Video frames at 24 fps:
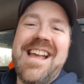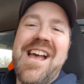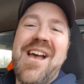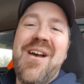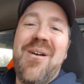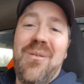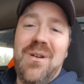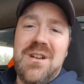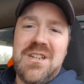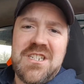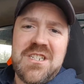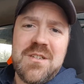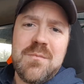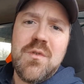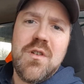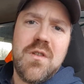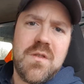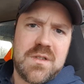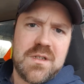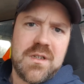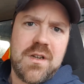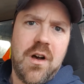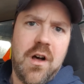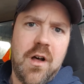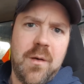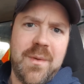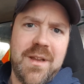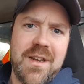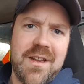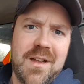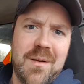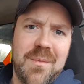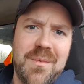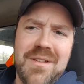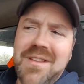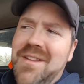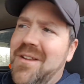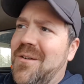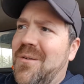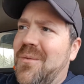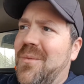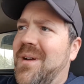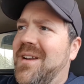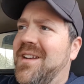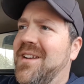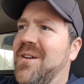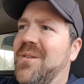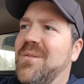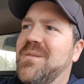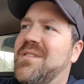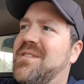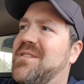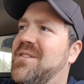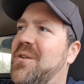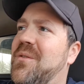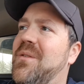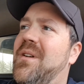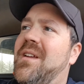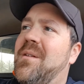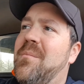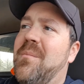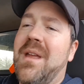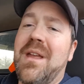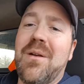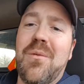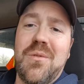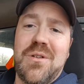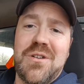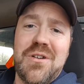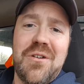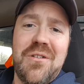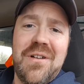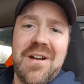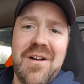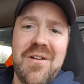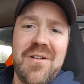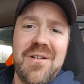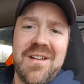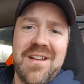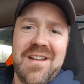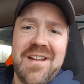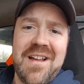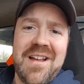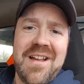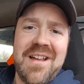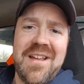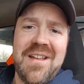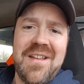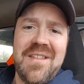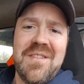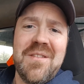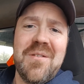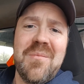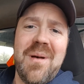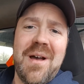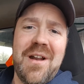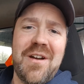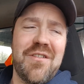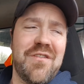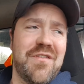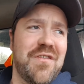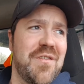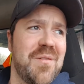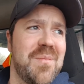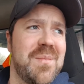when she moves and call me to come clean her windows, so it may turn out in the better for